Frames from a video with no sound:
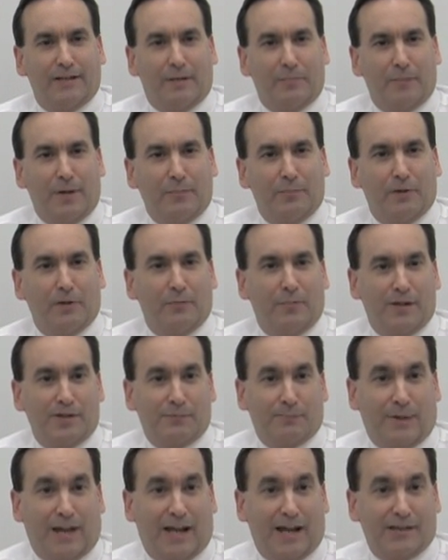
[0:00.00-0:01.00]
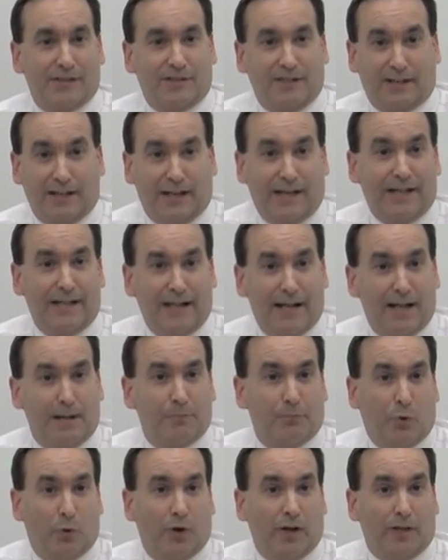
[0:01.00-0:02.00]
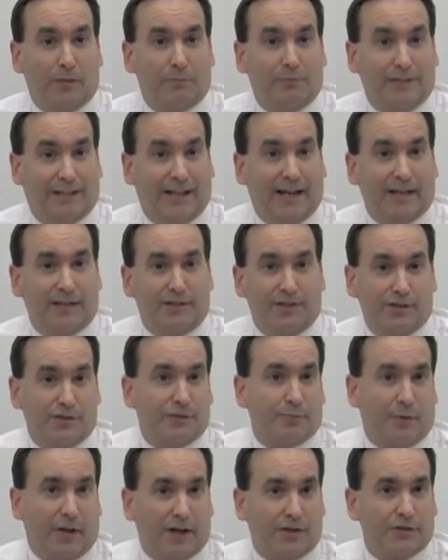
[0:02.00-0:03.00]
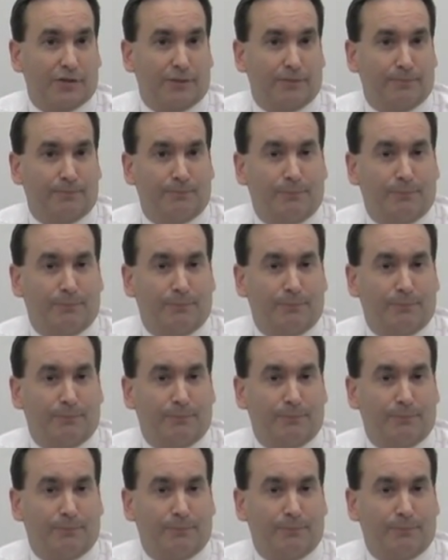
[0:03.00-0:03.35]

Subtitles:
a member must pass an 88-point plant inspection.